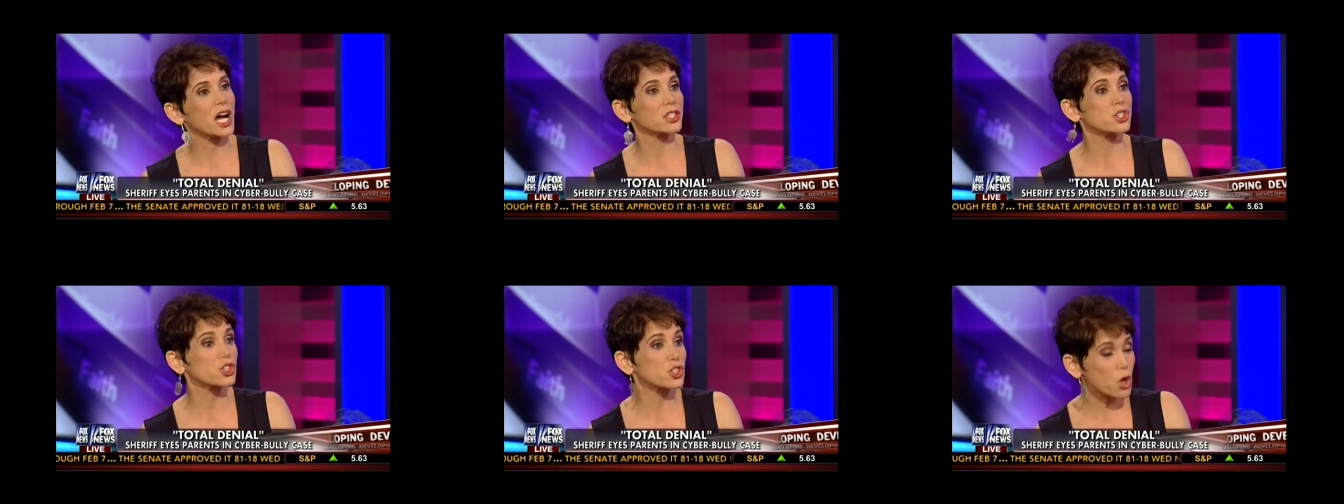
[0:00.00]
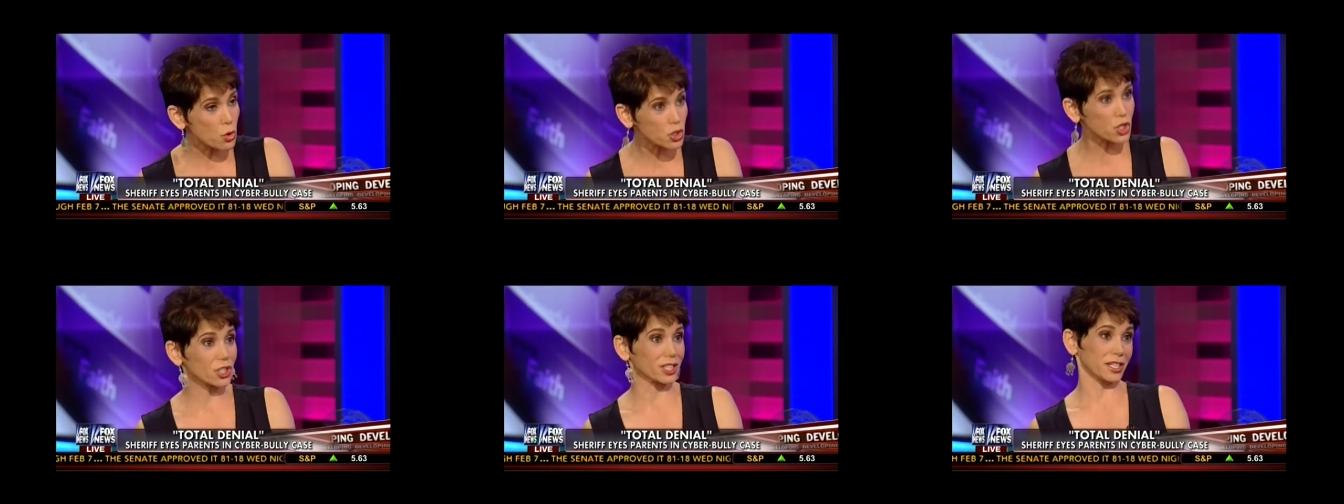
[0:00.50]
on
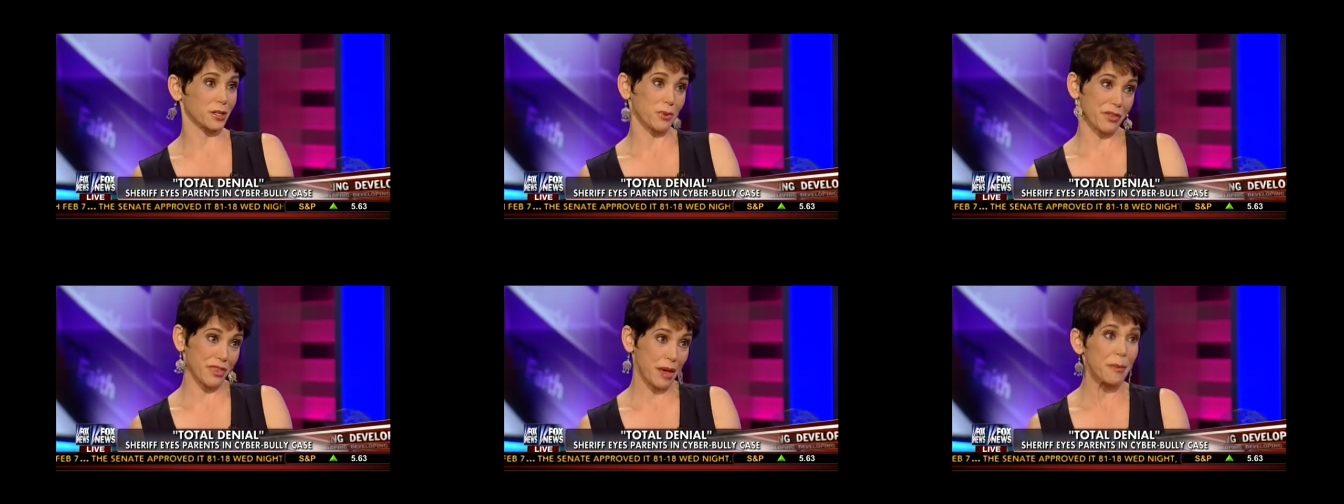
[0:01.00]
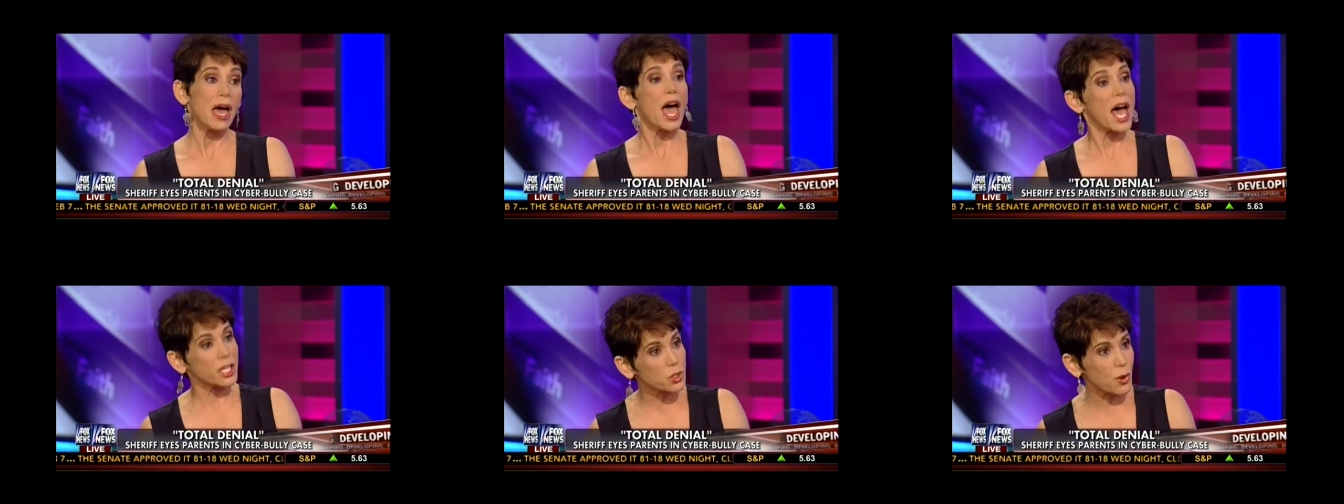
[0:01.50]
socially yes. with them
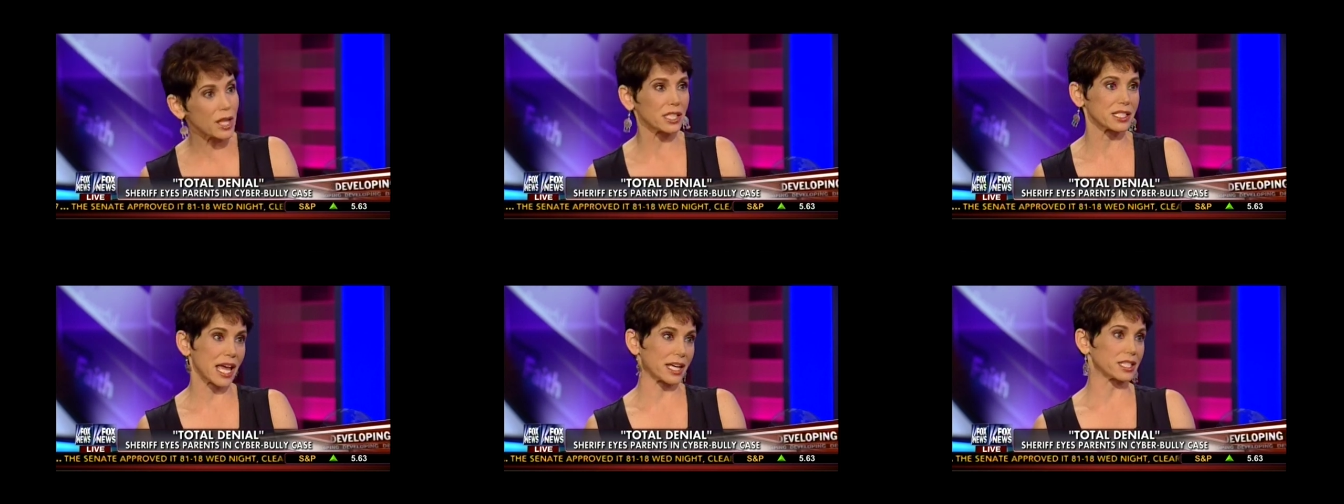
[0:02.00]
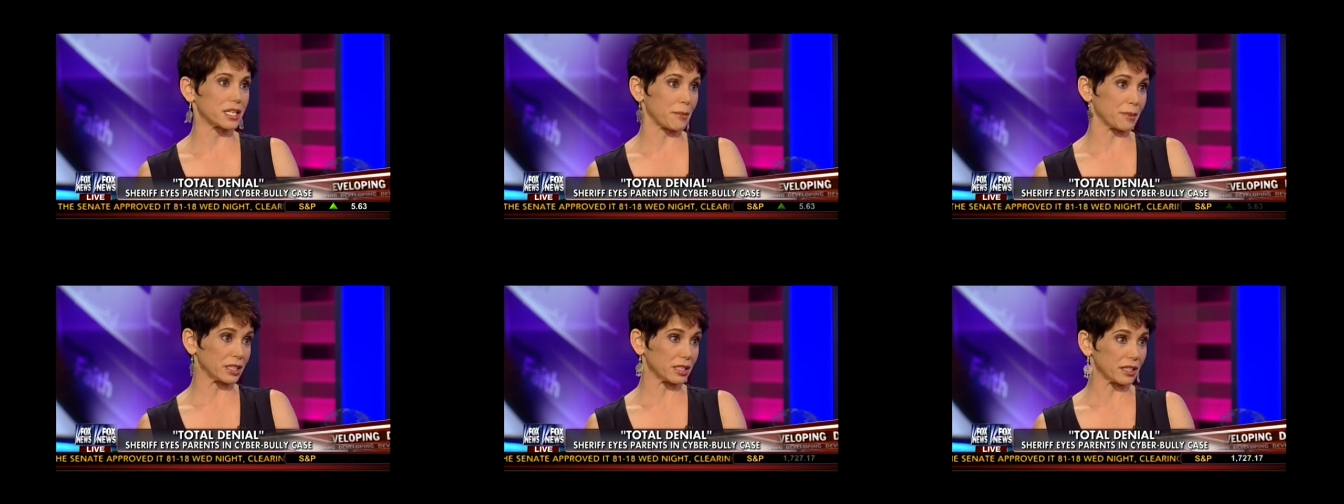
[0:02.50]
as well as
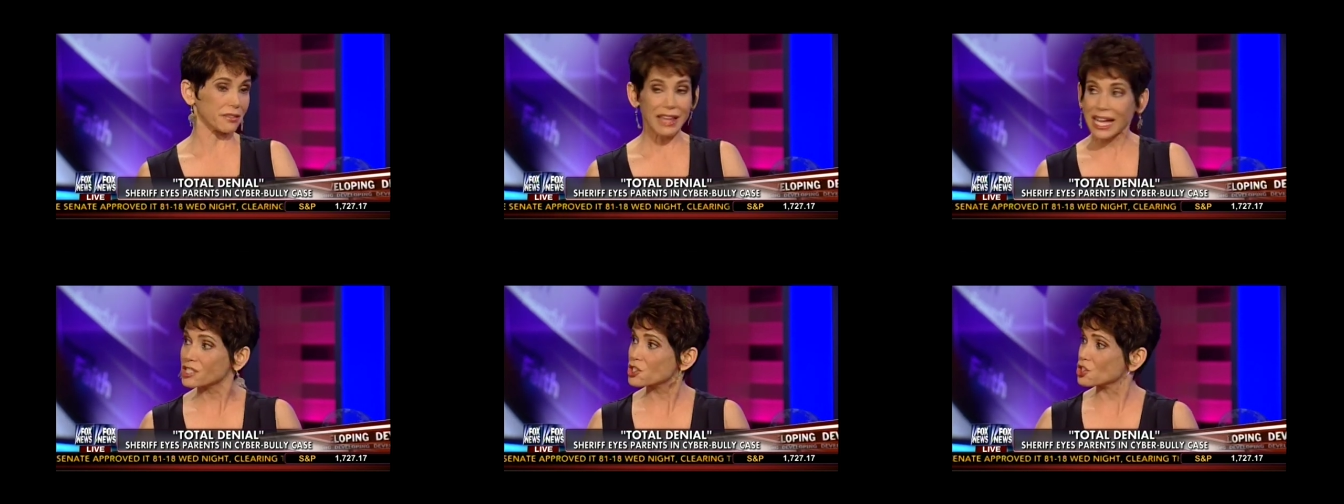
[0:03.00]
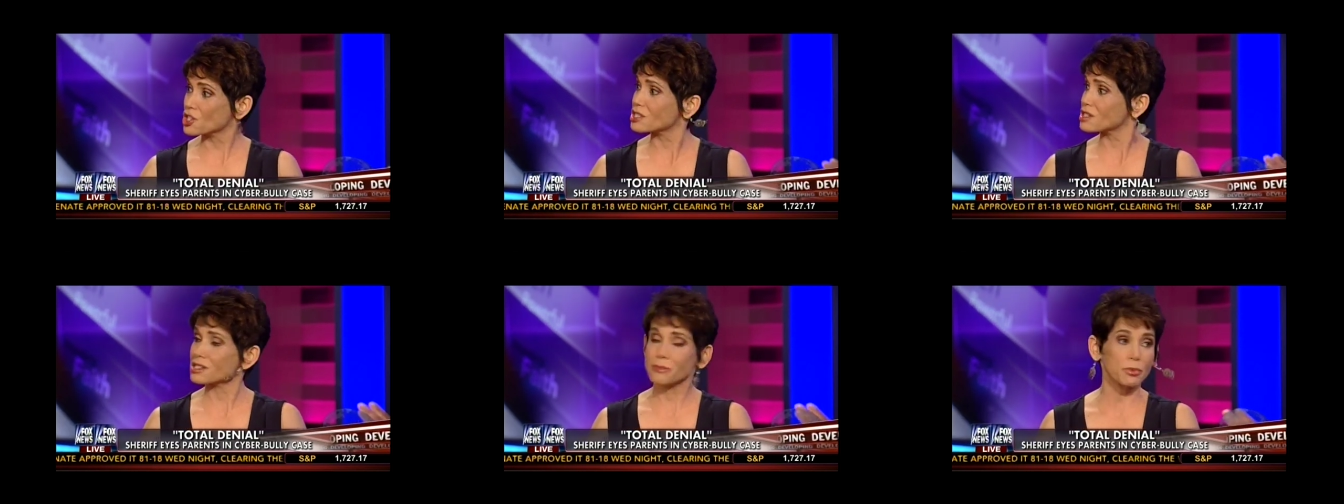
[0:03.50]
academically. All right, I, I, got
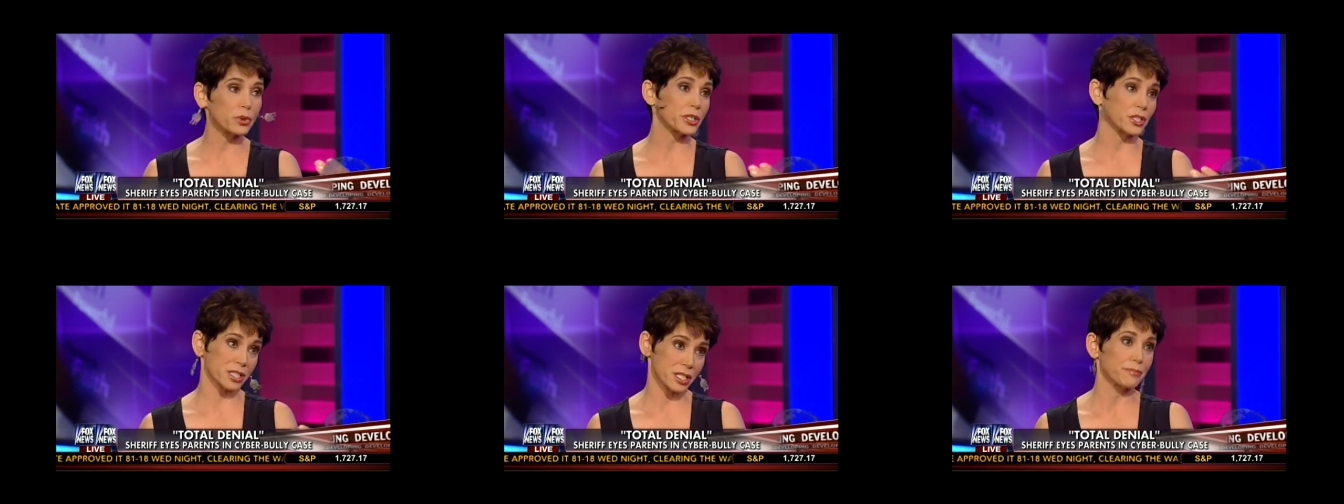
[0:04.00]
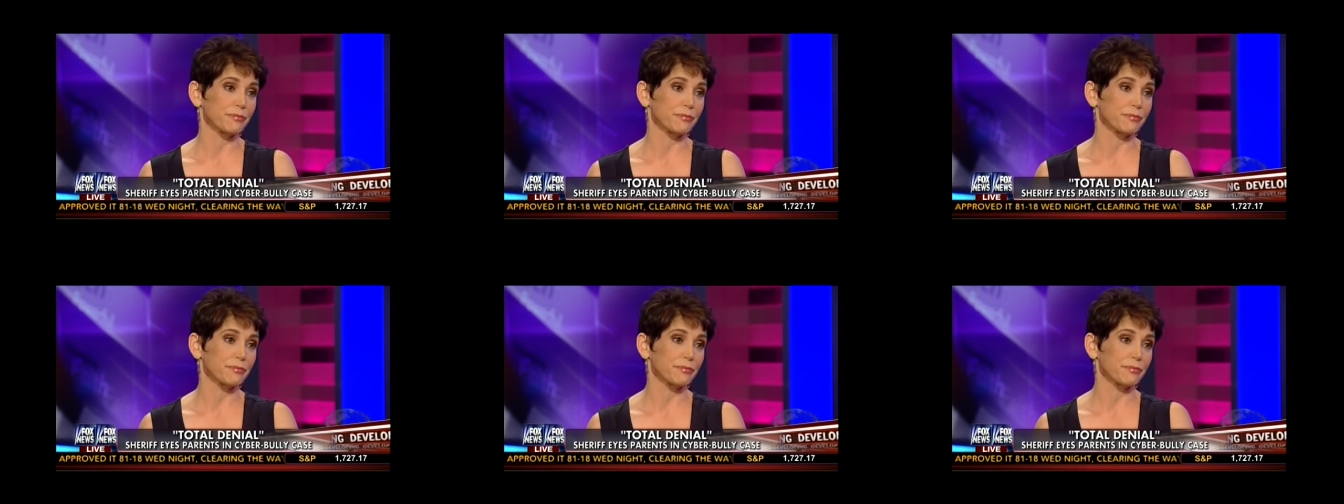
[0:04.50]
I got to move on to the